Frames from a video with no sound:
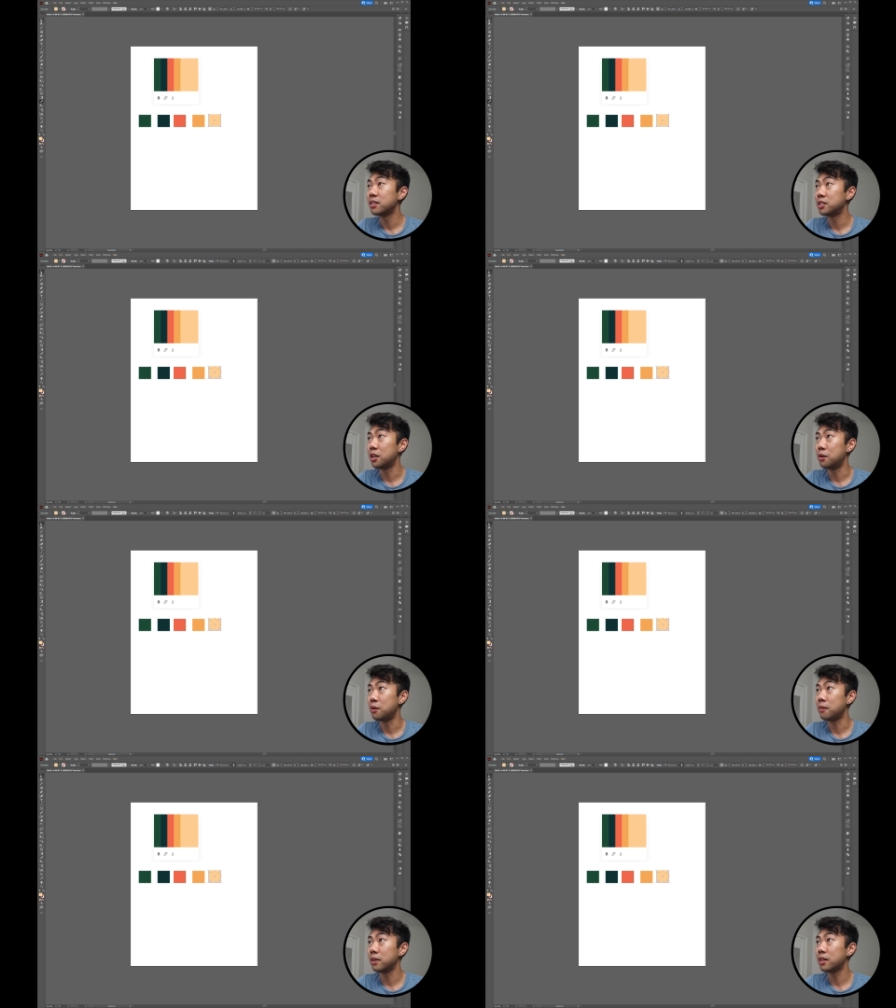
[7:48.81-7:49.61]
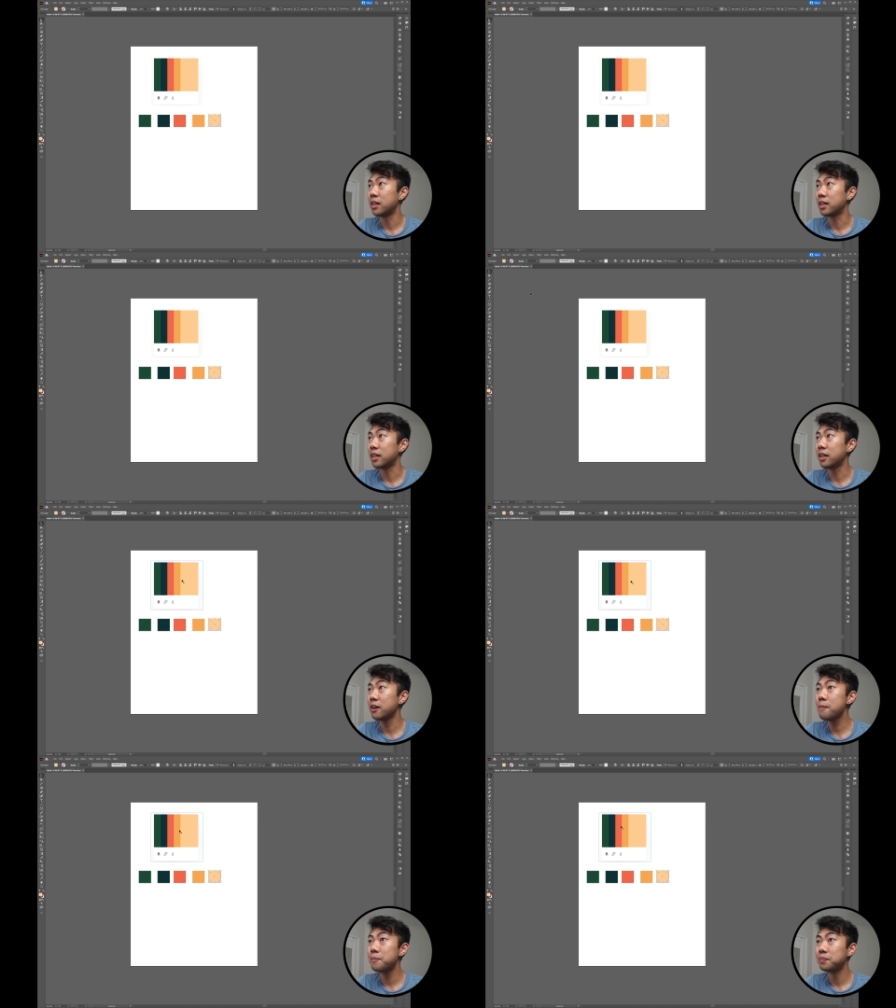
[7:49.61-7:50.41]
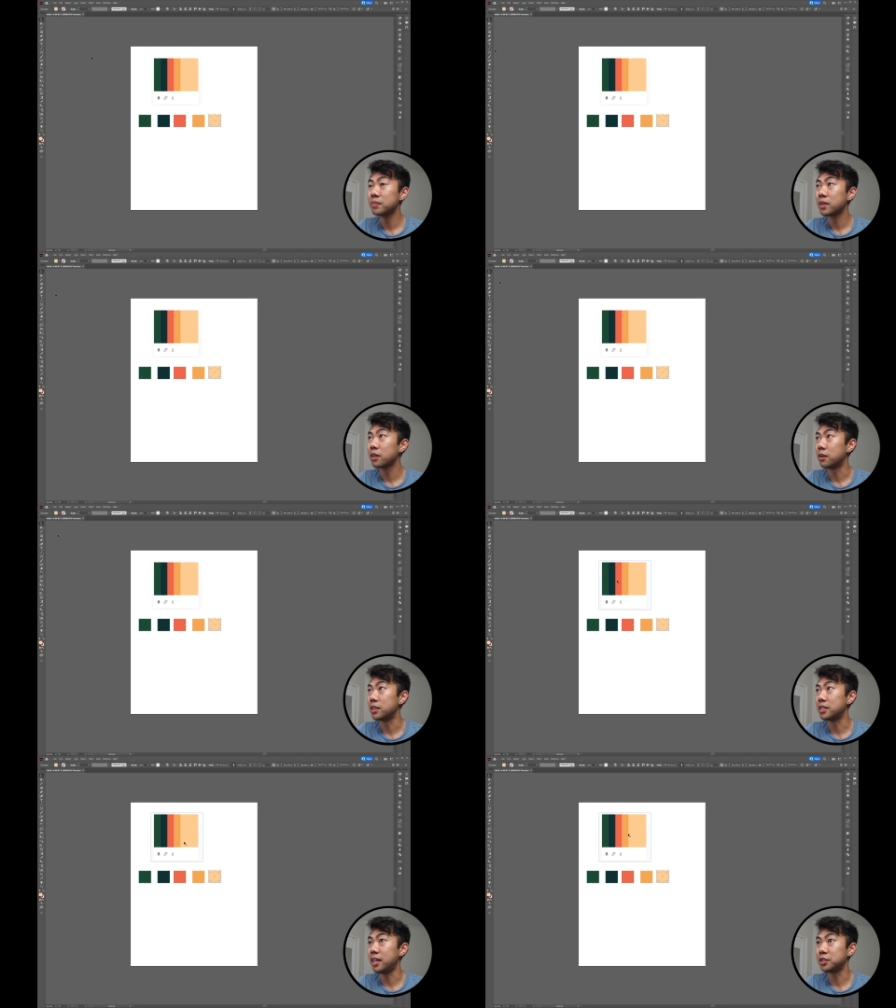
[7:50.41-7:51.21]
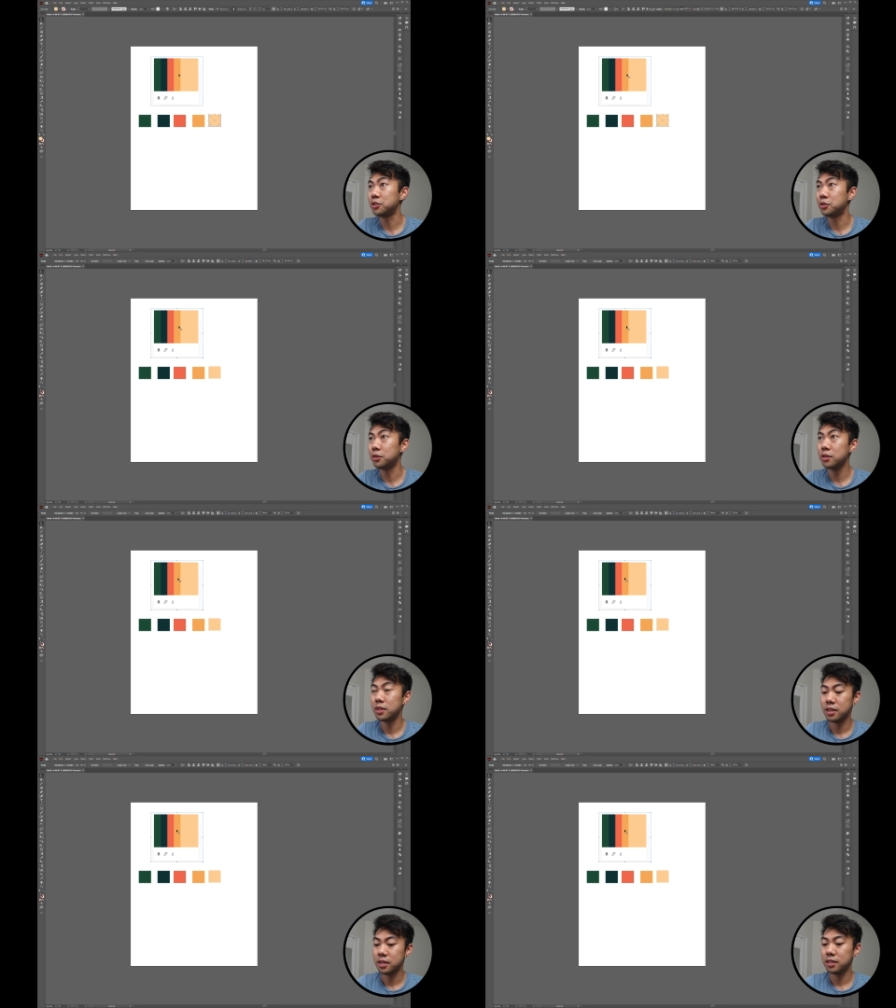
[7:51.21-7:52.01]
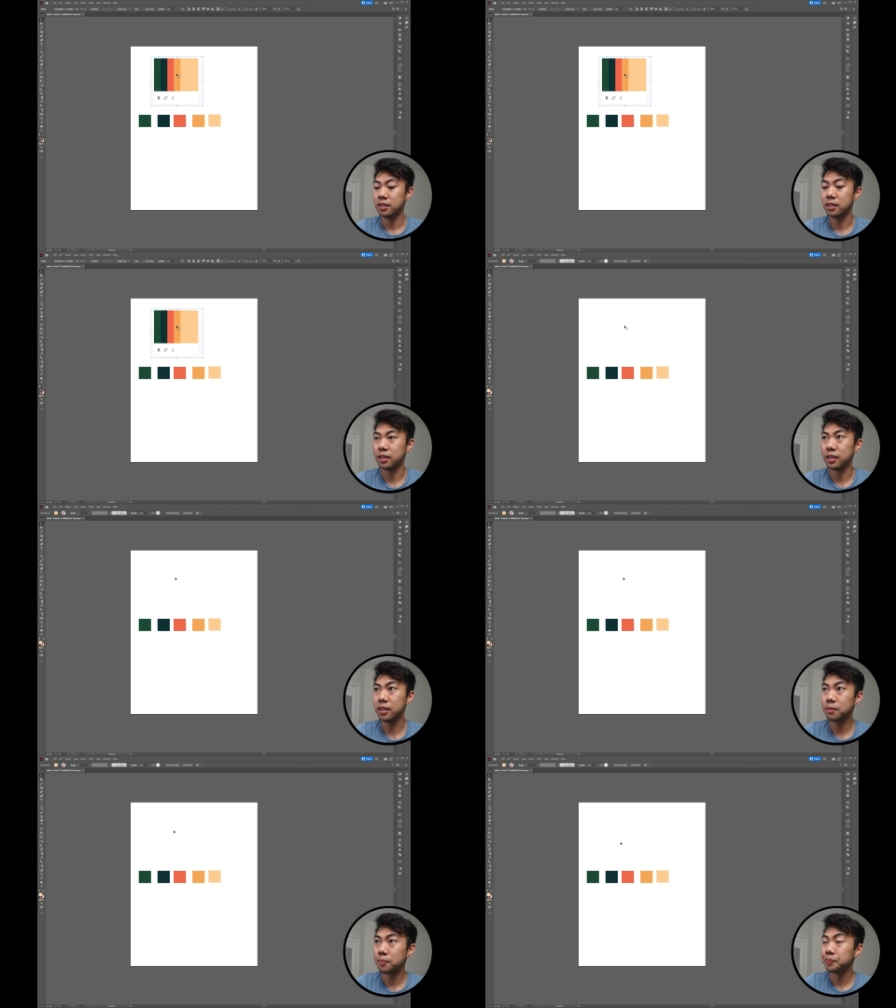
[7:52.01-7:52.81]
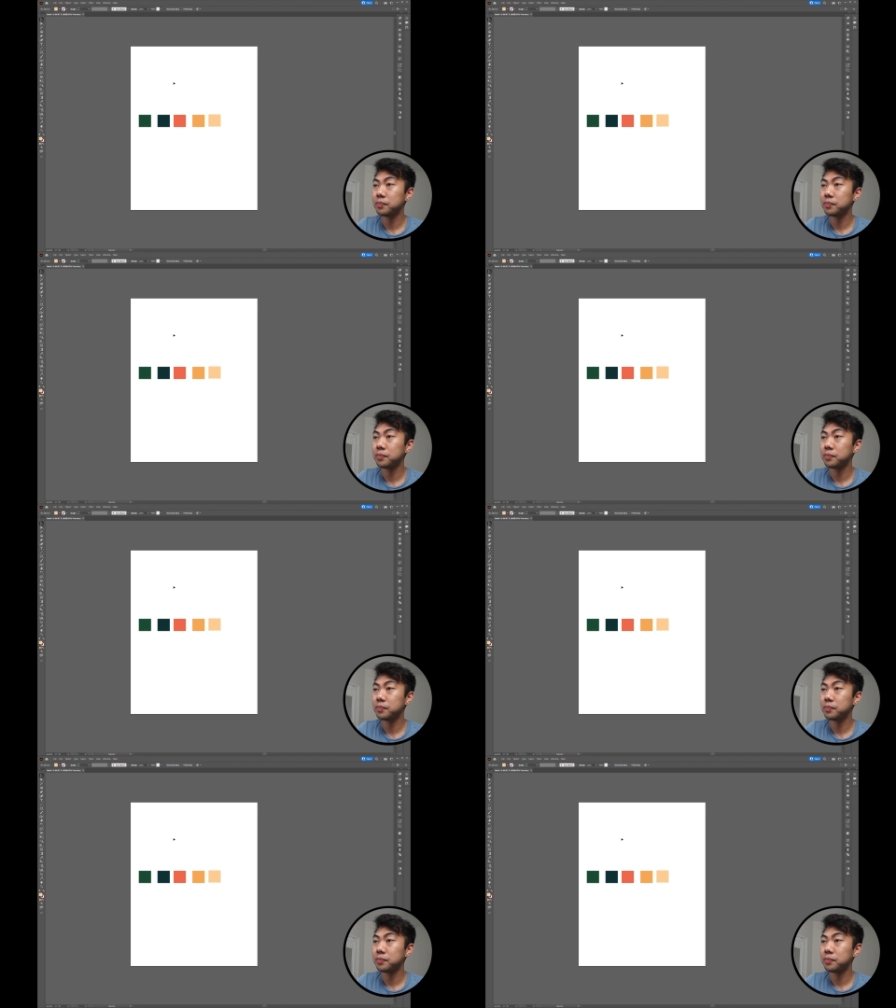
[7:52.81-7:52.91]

So click here, or the selection tool, delete.